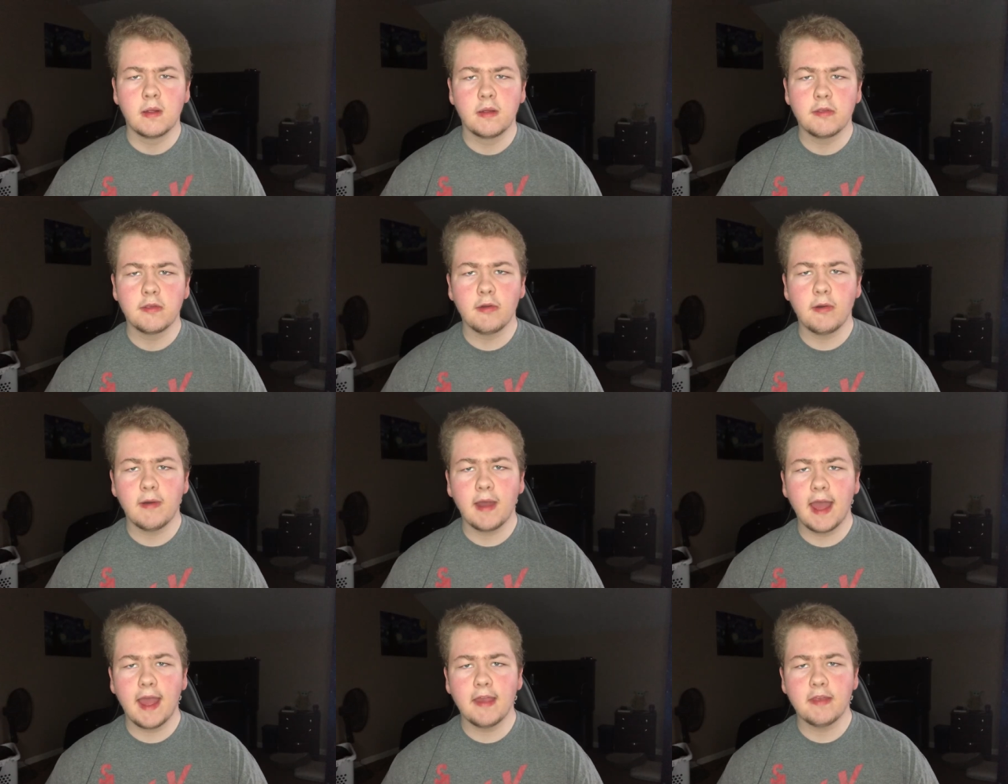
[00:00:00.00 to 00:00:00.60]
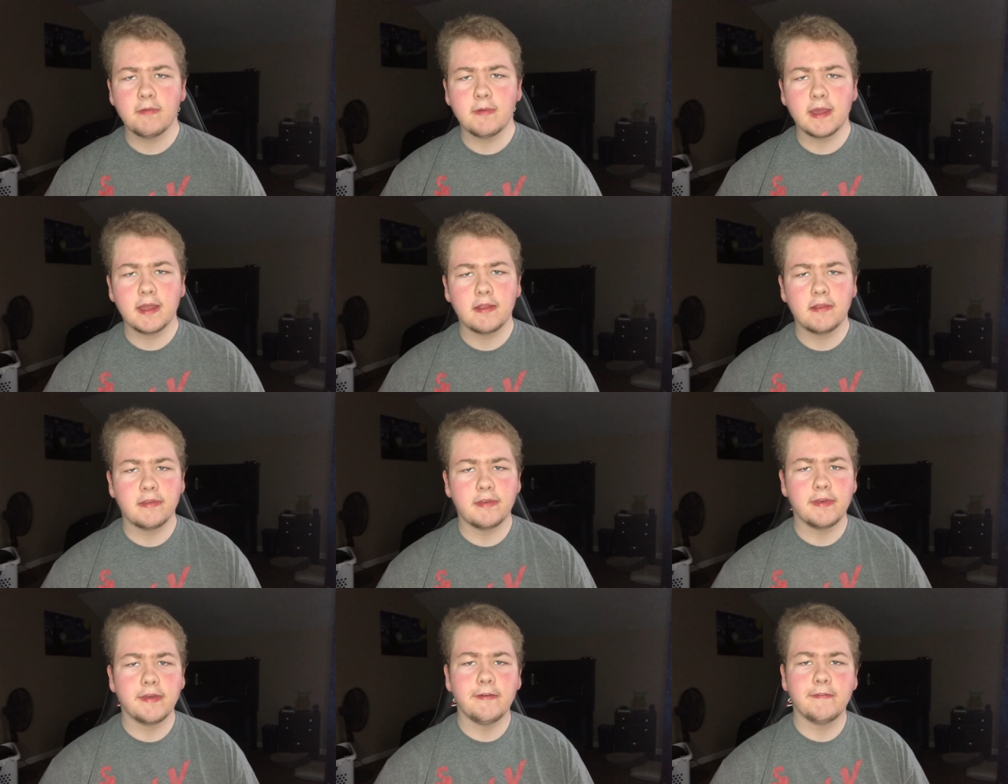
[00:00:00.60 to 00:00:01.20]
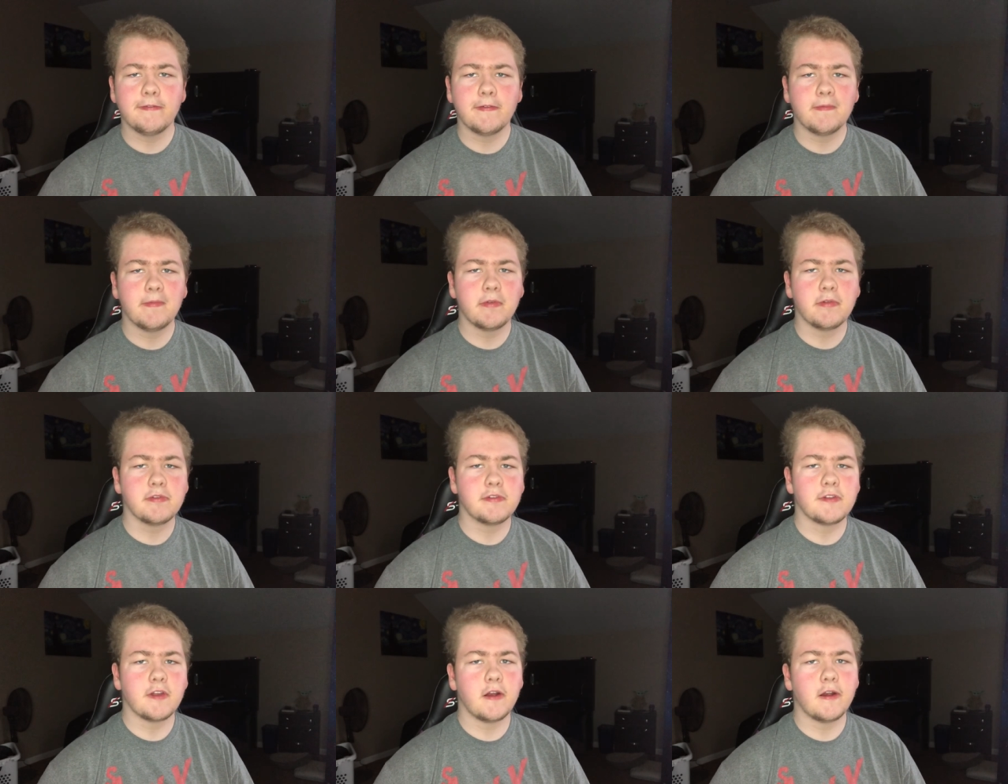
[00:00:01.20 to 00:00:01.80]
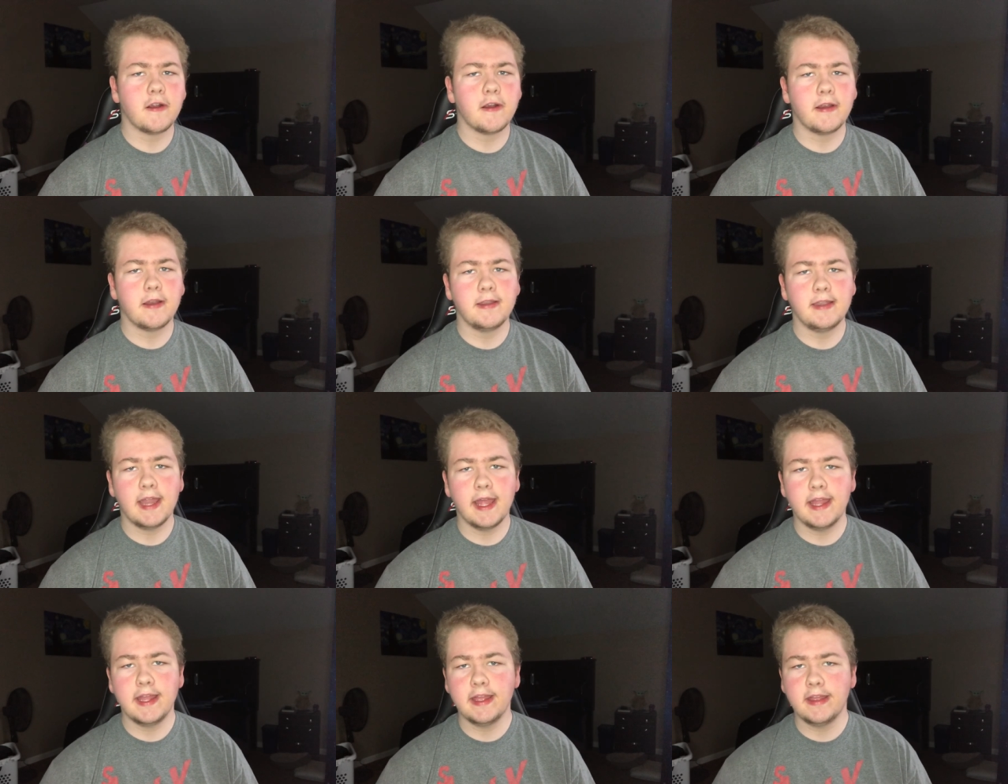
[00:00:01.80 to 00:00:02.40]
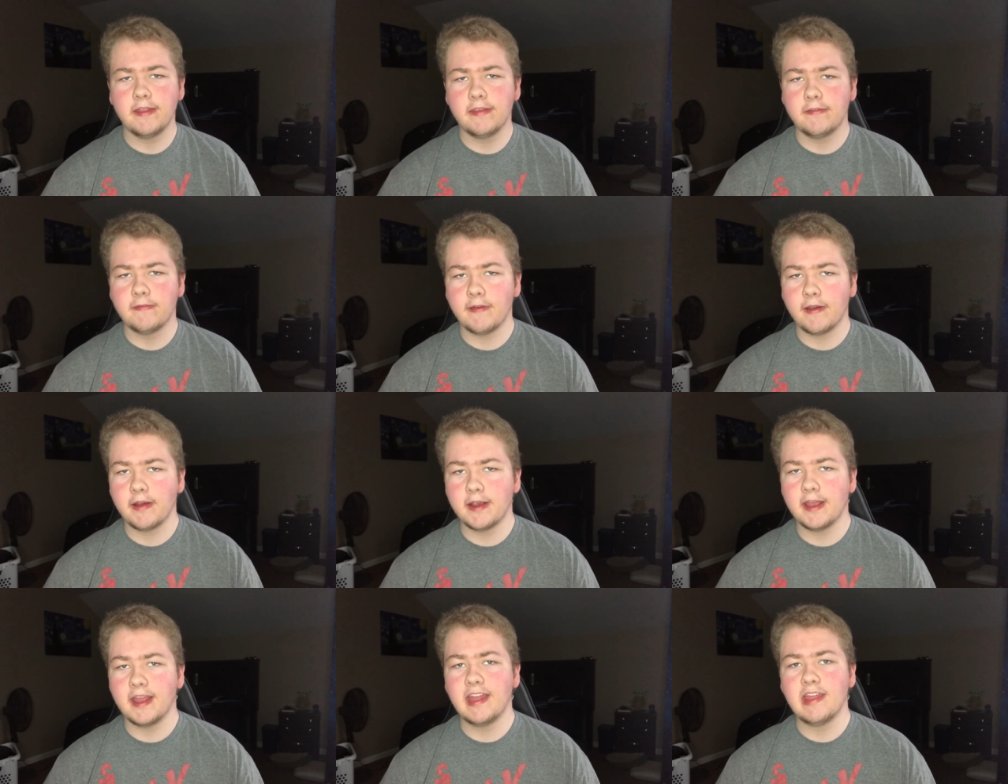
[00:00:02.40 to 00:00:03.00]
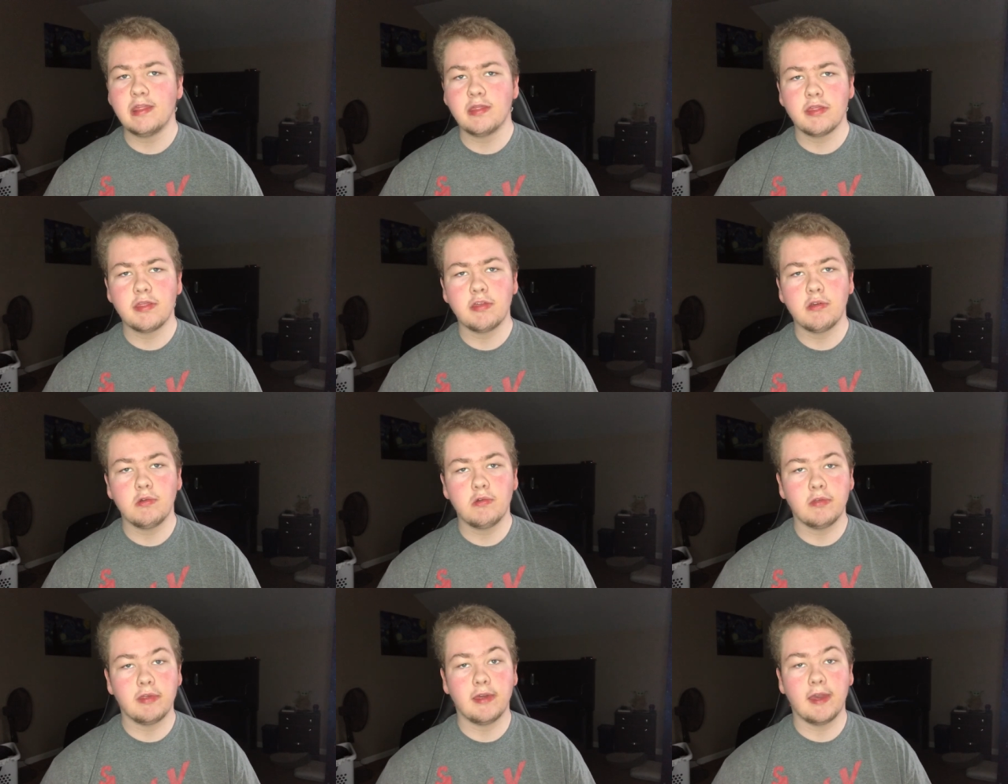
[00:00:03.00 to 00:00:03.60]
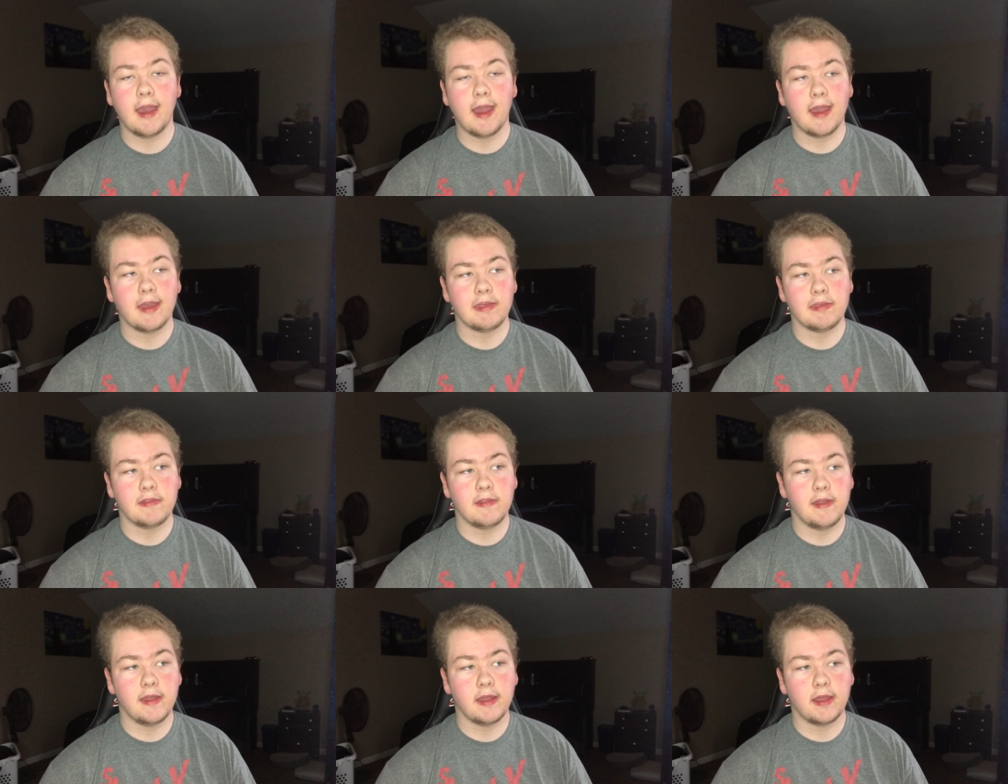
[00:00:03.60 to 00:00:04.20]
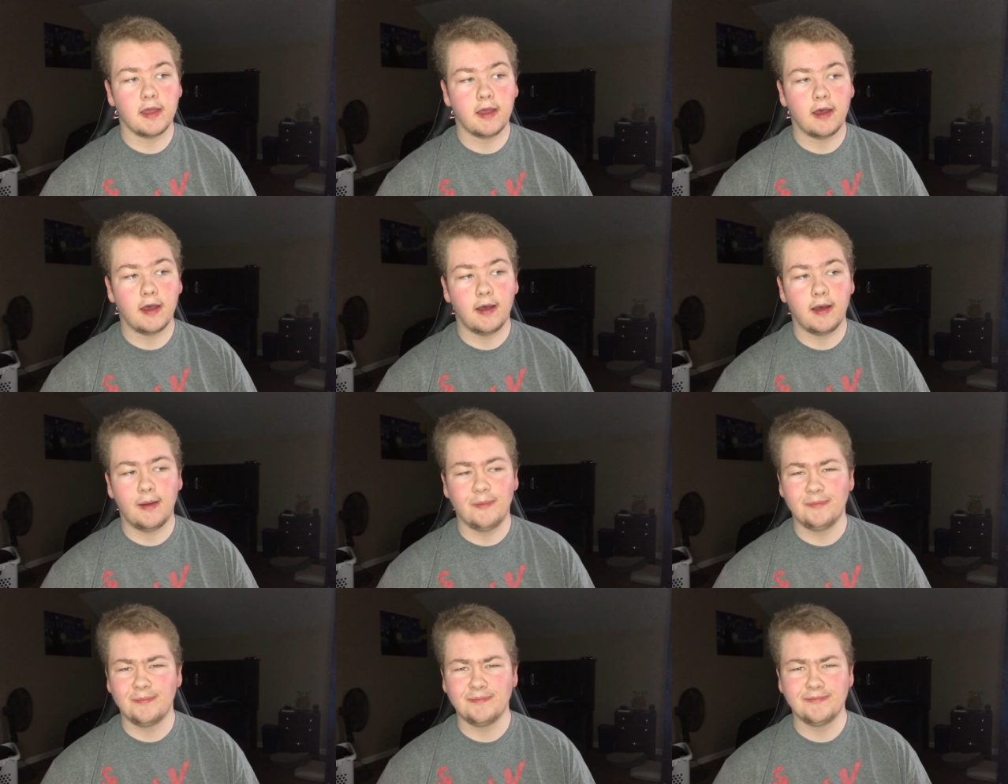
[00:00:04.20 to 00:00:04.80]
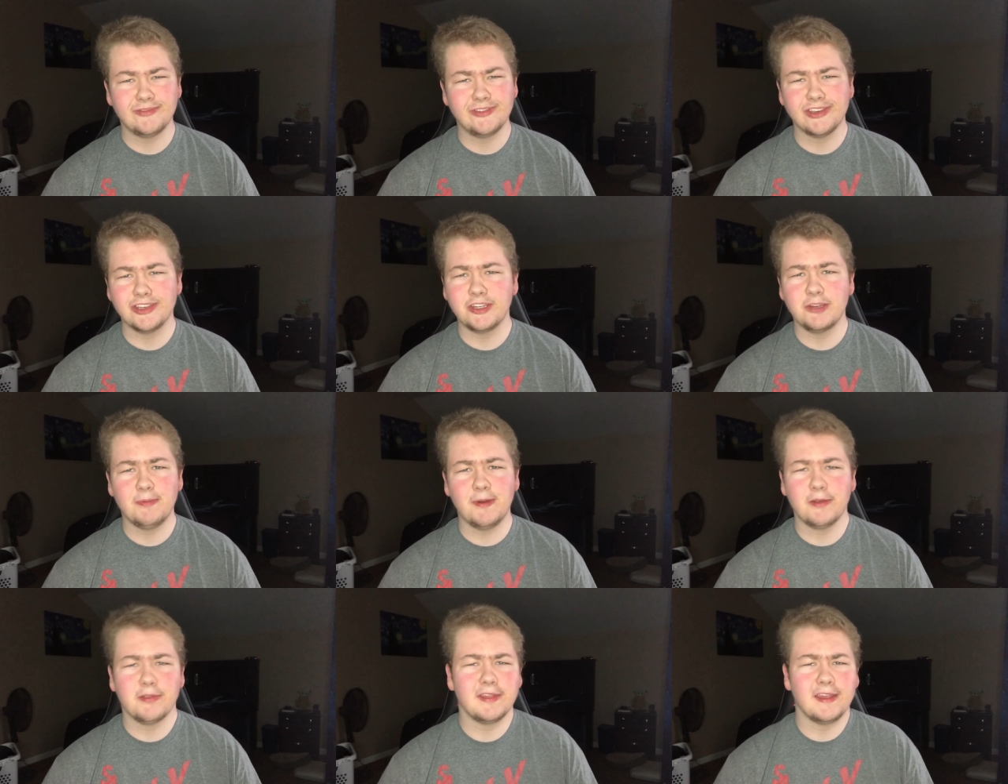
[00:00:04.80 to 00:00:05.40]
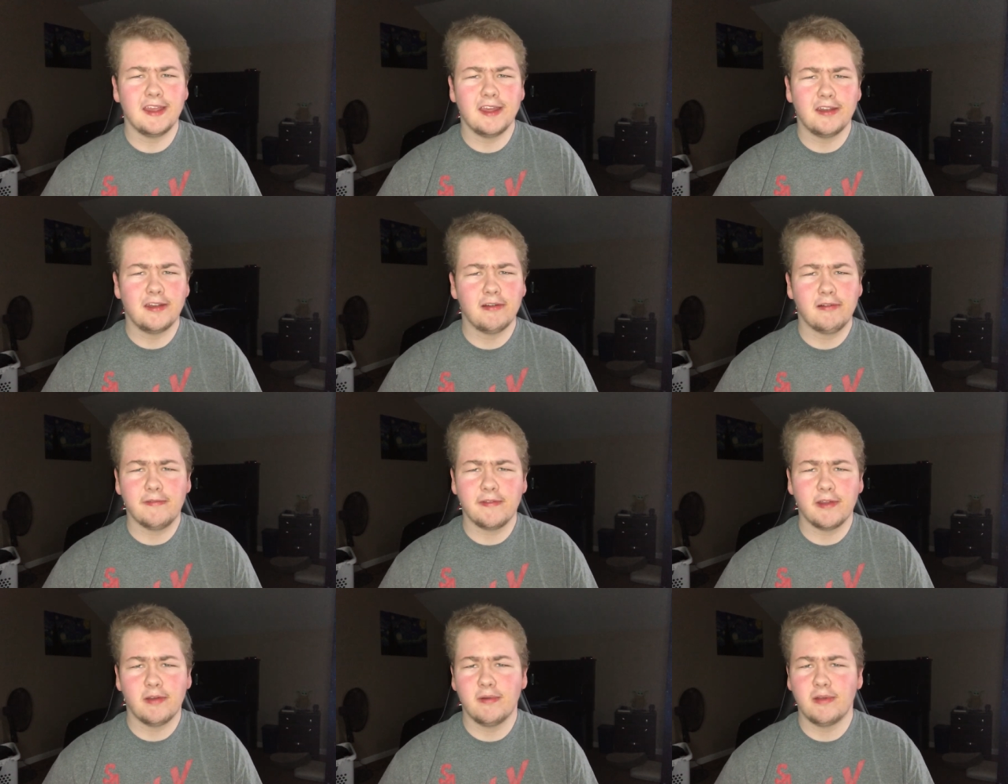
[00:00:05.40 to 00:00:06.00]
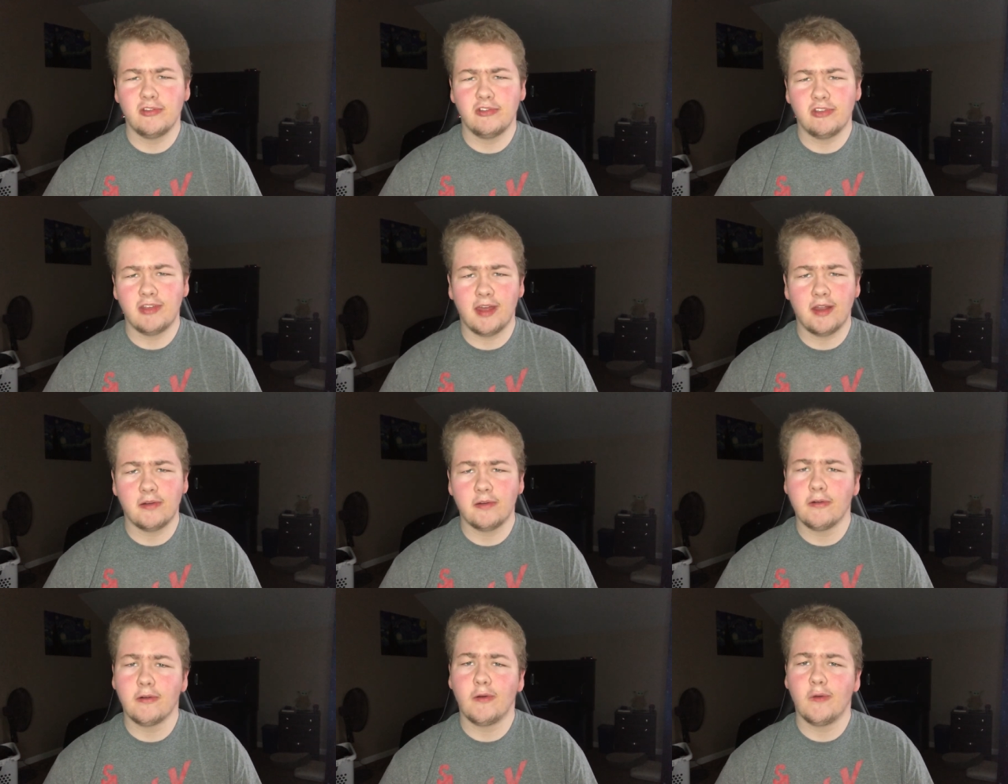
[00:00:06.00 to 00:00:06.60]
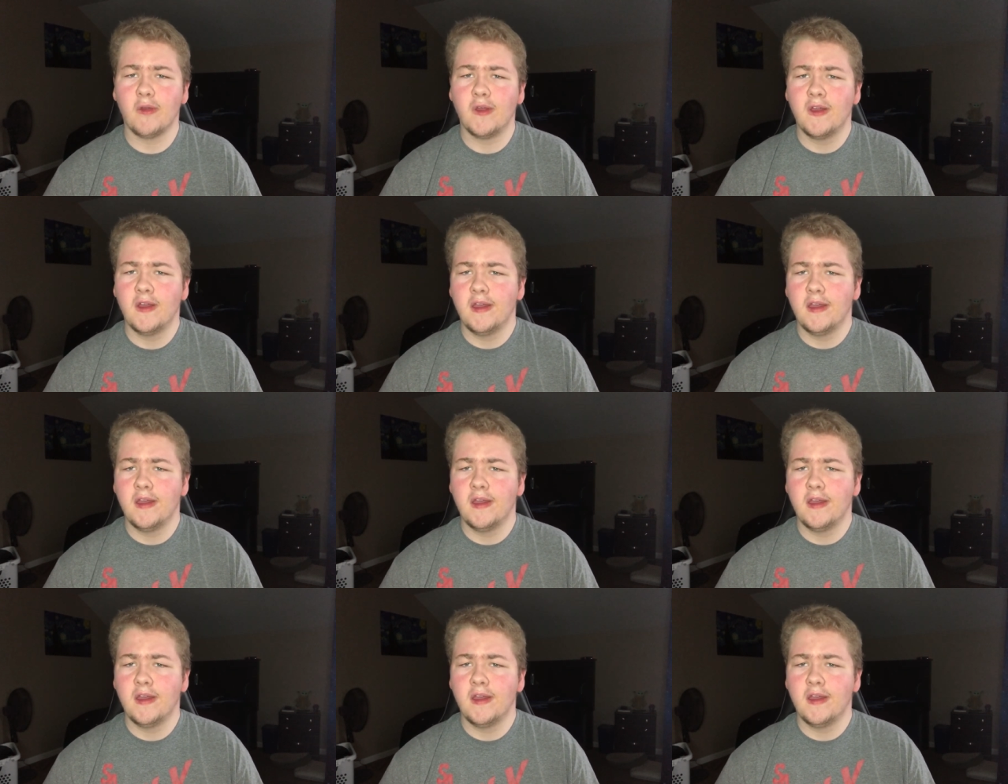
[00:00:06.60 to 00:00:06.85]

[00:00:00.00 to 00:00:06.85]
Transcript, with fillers: So as we can see from the start, Nate is very enthusiastic um, just about the interview in general.